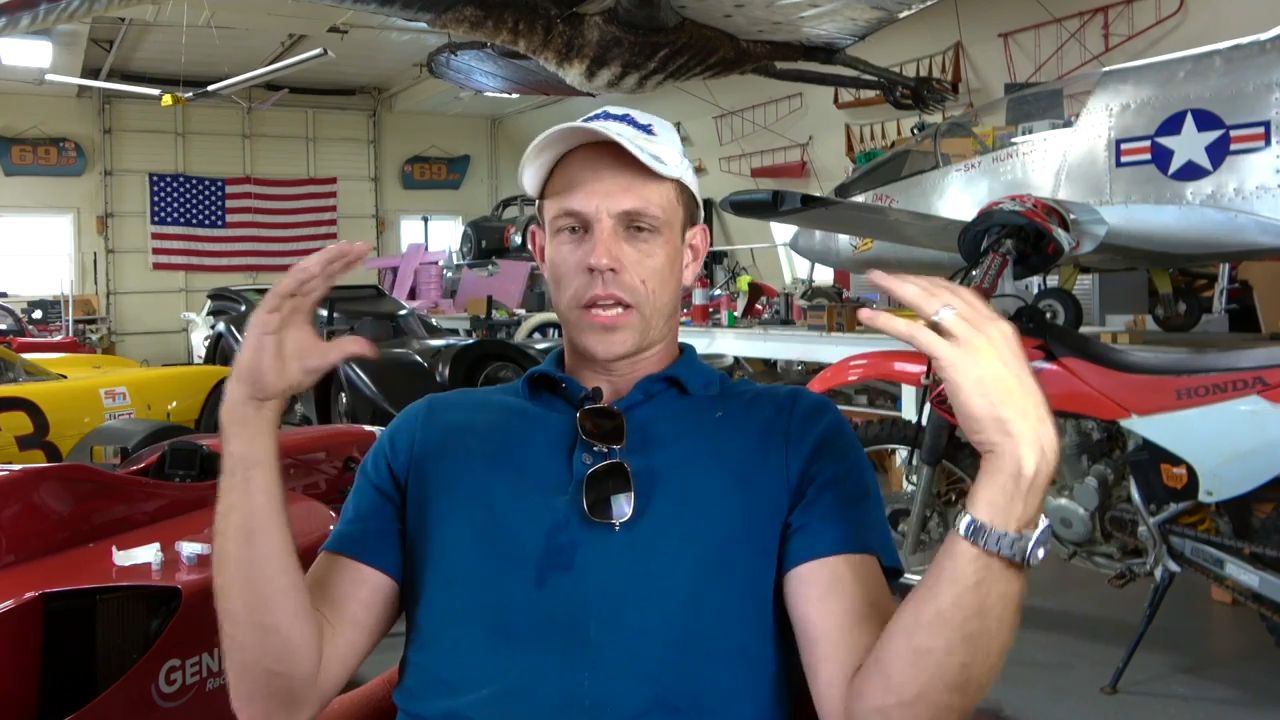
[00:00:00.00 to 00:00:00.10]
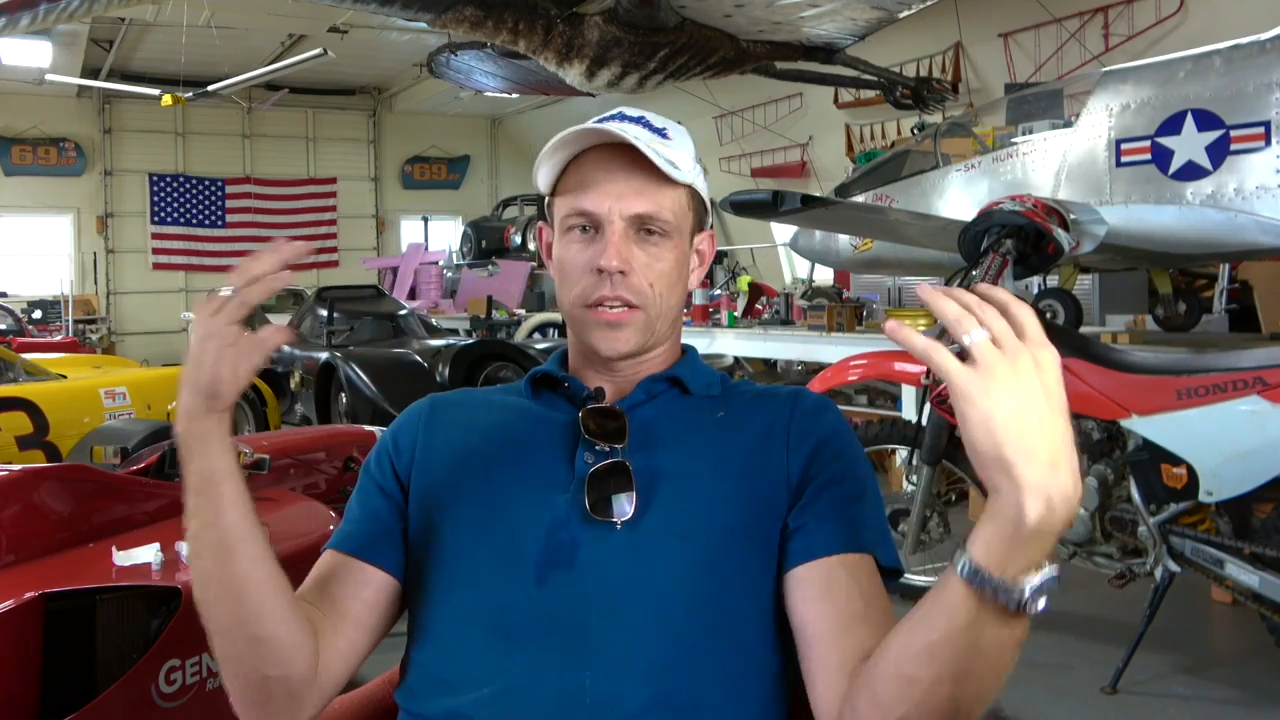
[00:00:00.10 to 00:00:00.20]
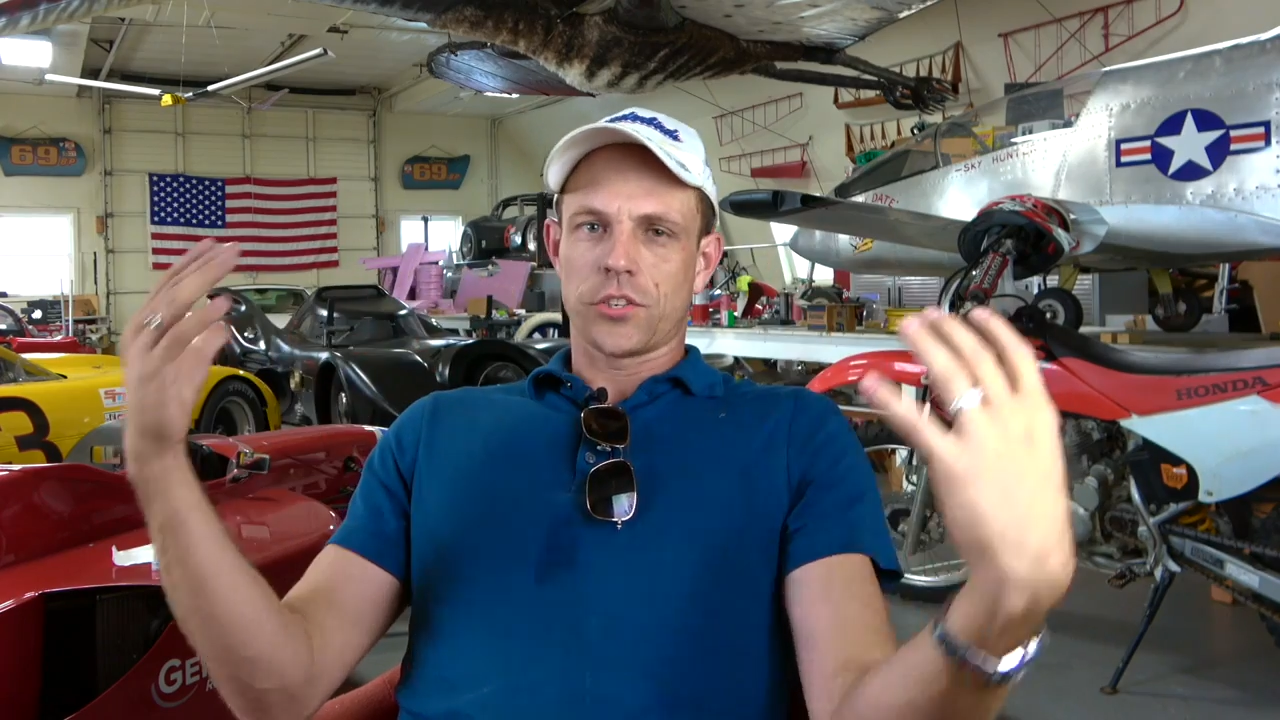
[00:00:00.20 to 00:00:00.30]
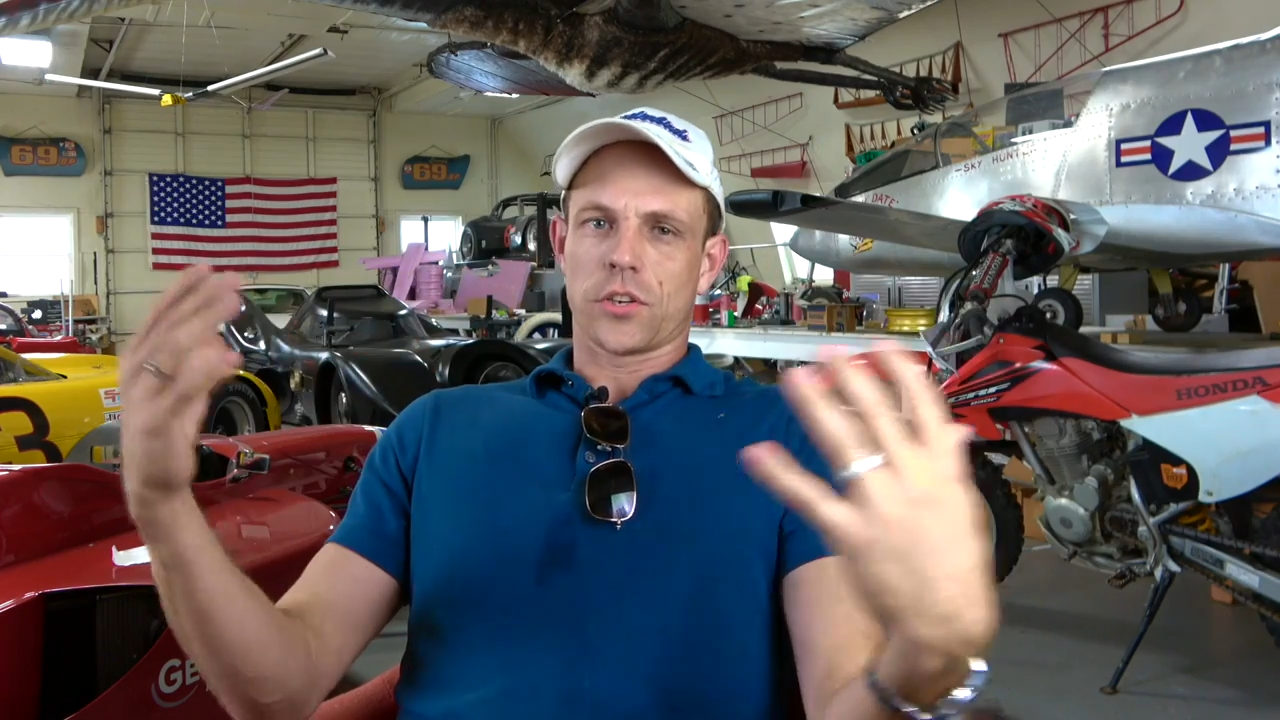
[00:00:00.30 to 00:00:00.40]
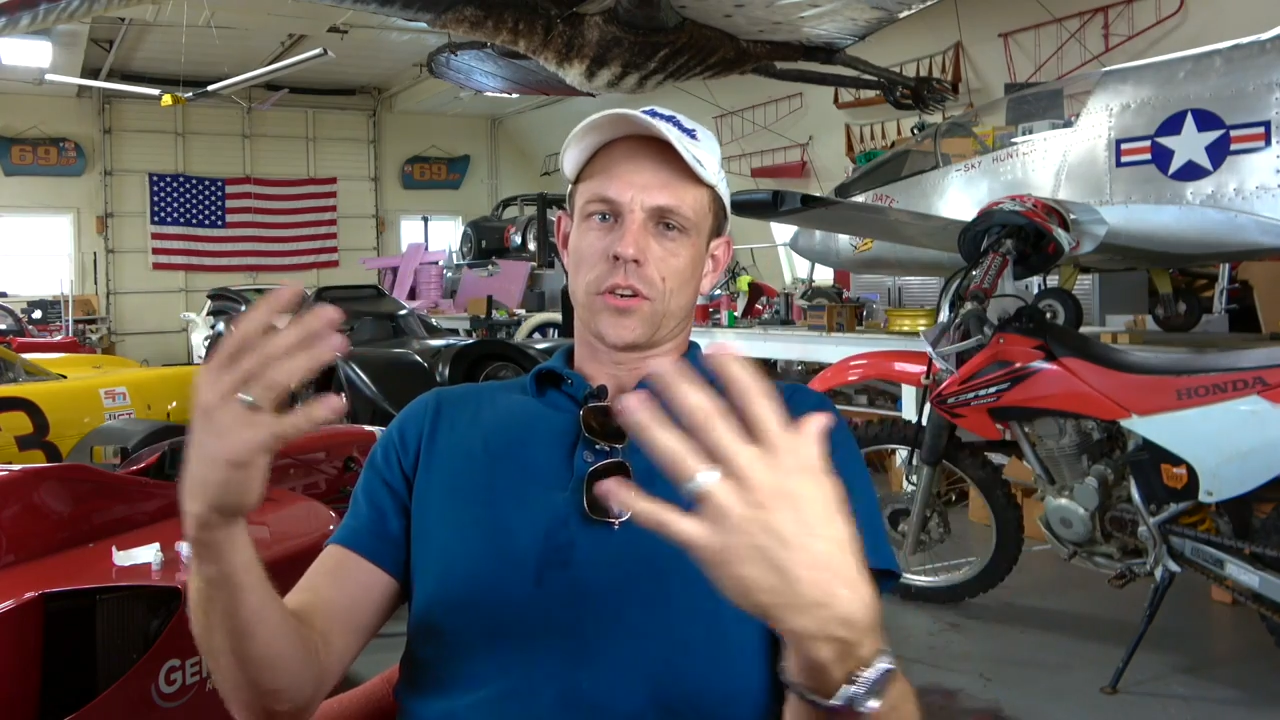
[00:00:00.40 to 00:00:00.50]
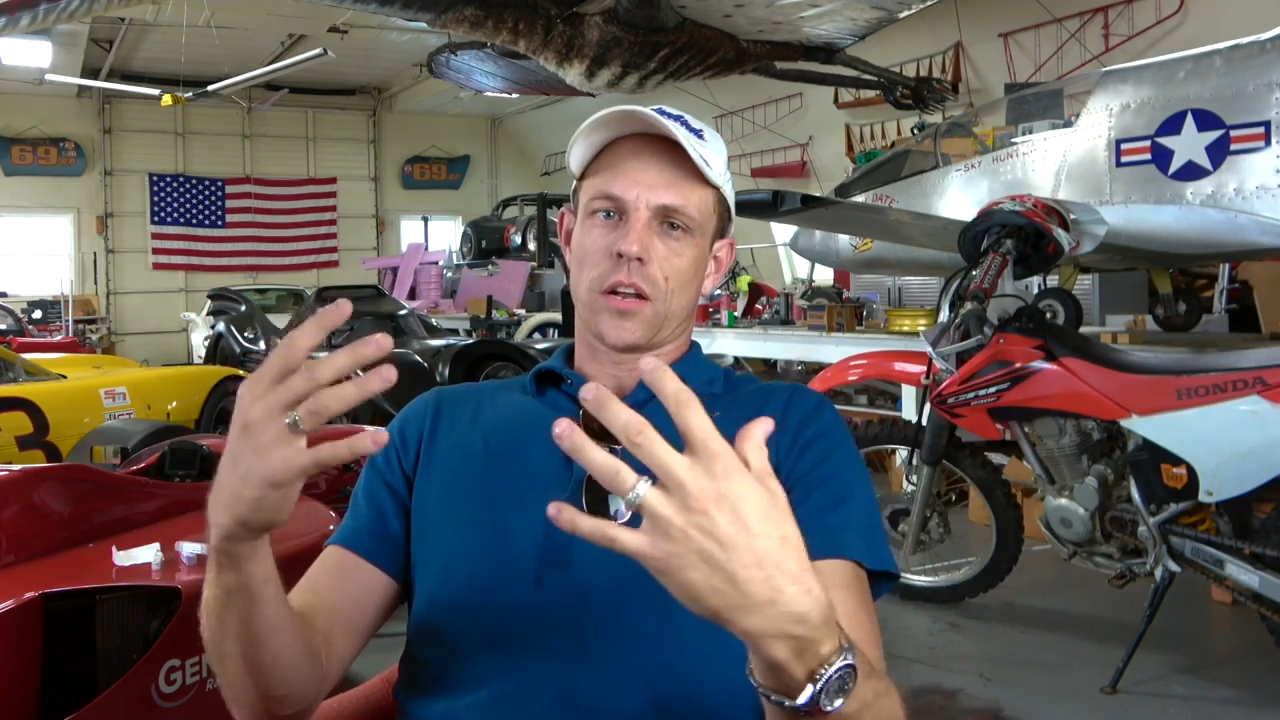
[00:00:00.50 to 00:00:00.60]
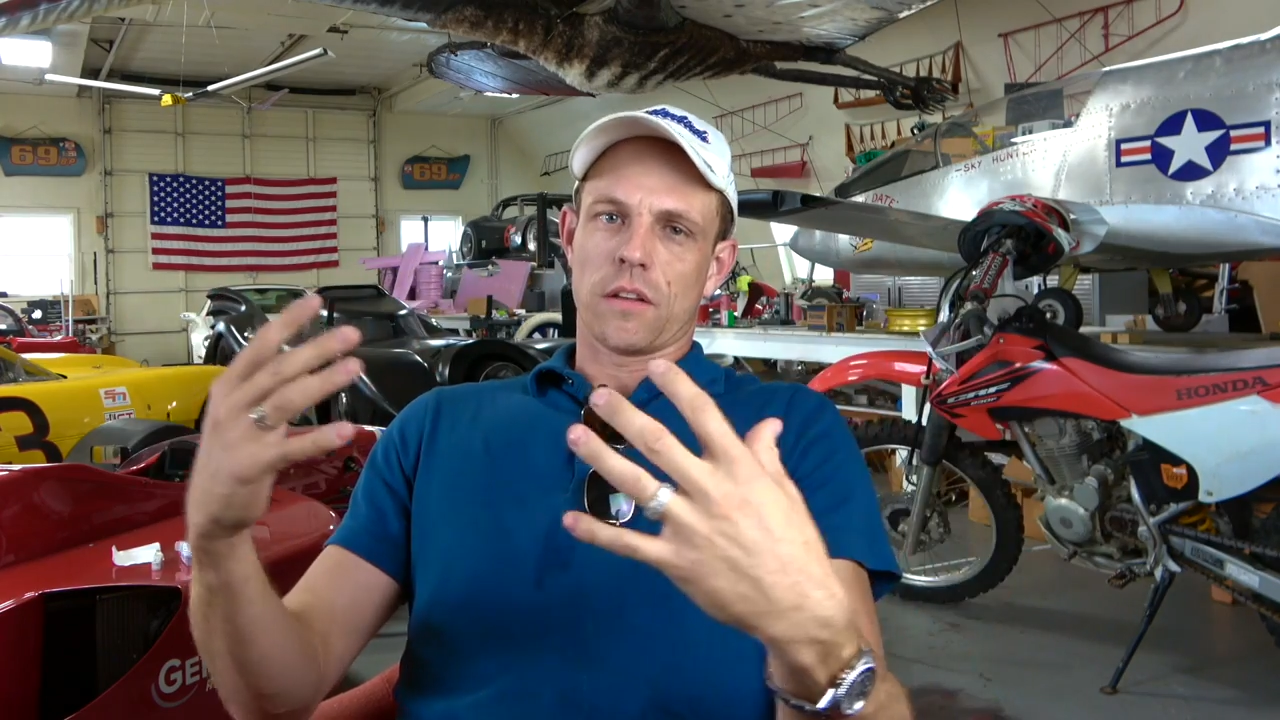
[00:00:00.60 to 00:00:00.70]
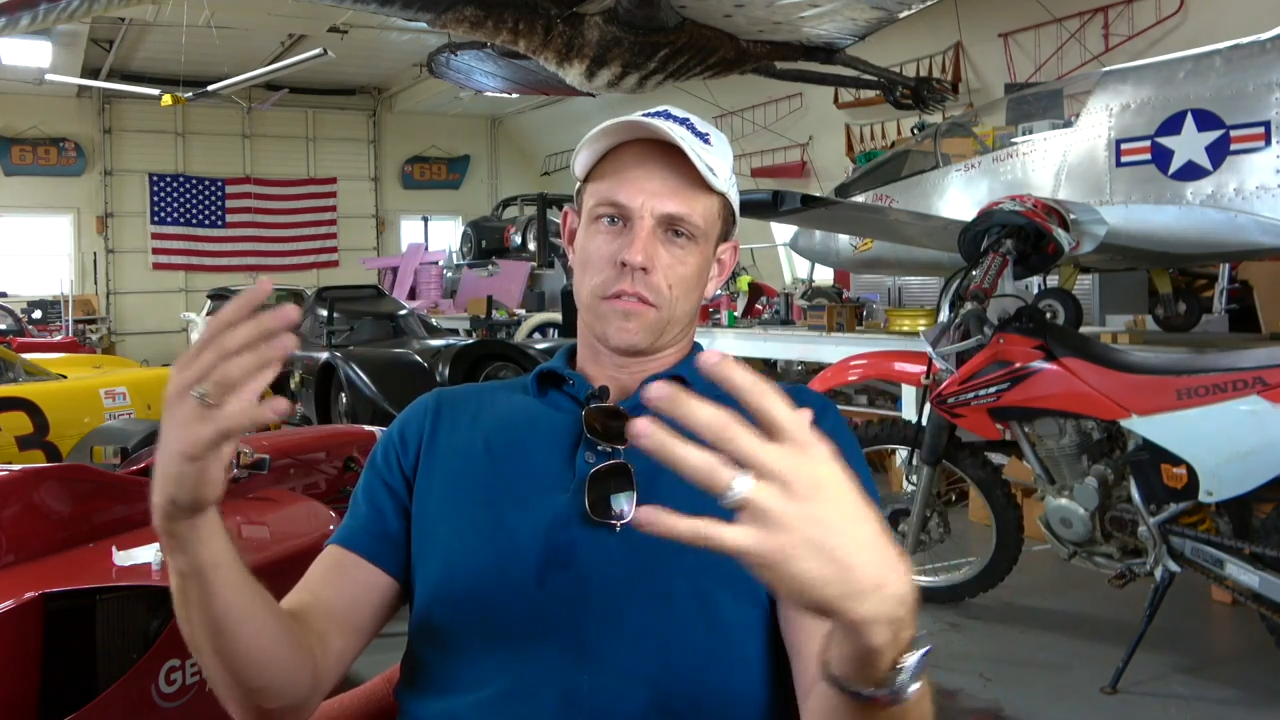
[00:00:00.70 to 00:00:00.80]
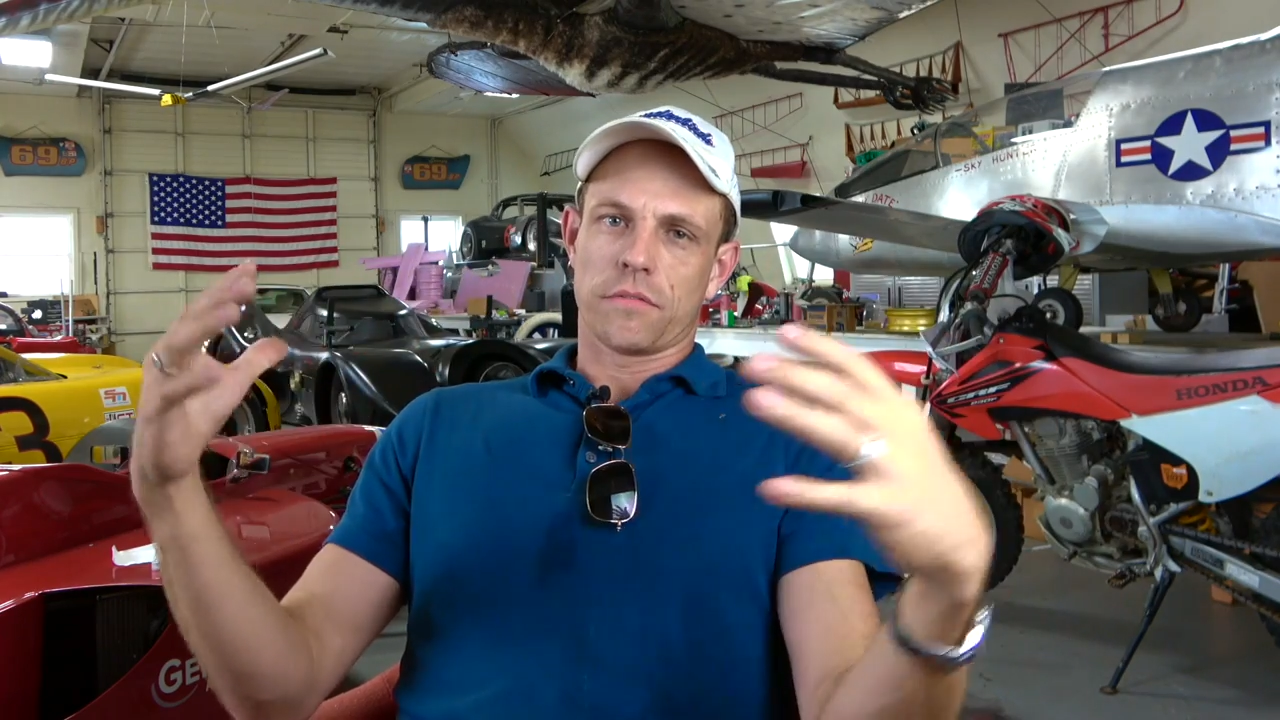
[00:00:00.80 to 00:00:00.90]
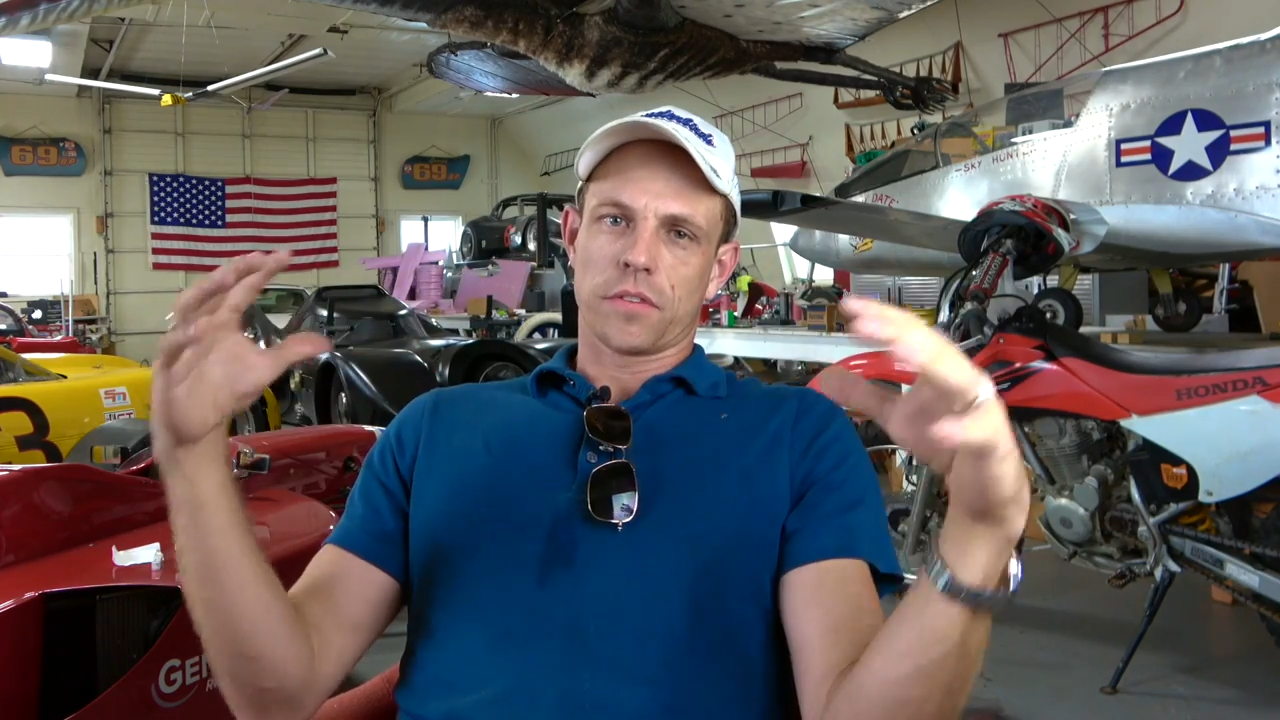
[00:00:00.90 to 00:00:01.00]
nature
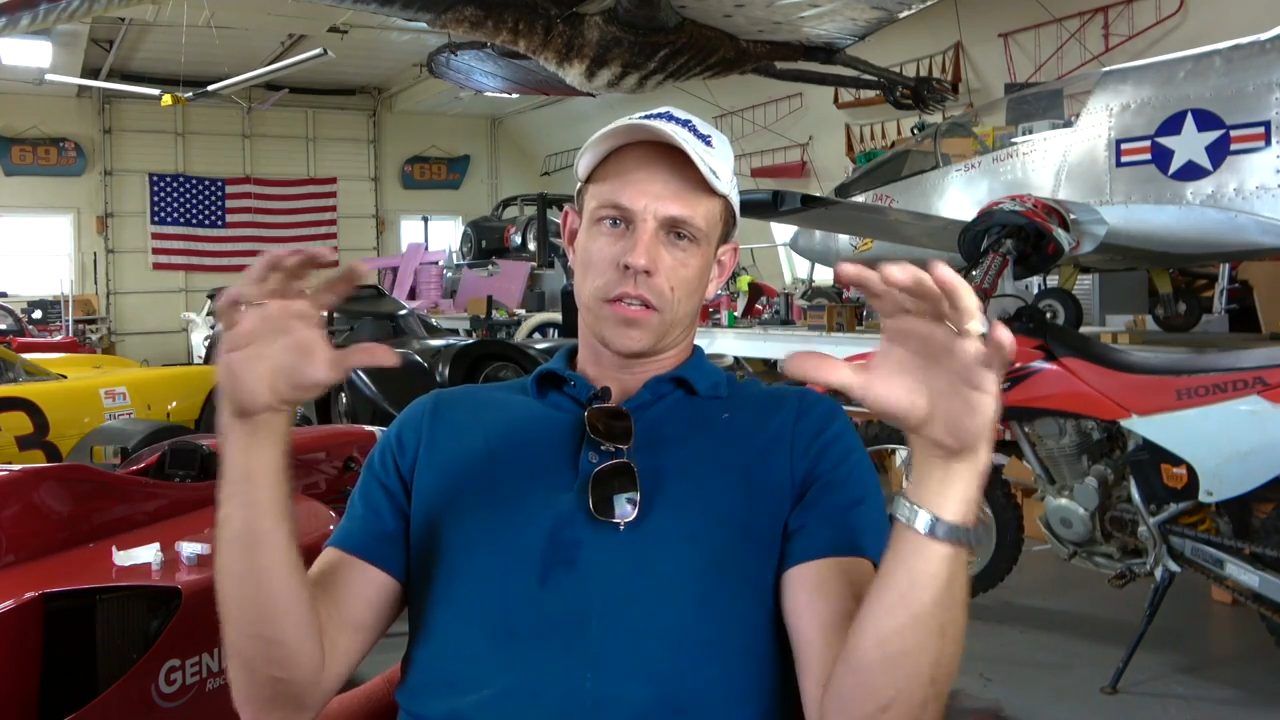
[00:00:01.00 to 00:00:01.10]
of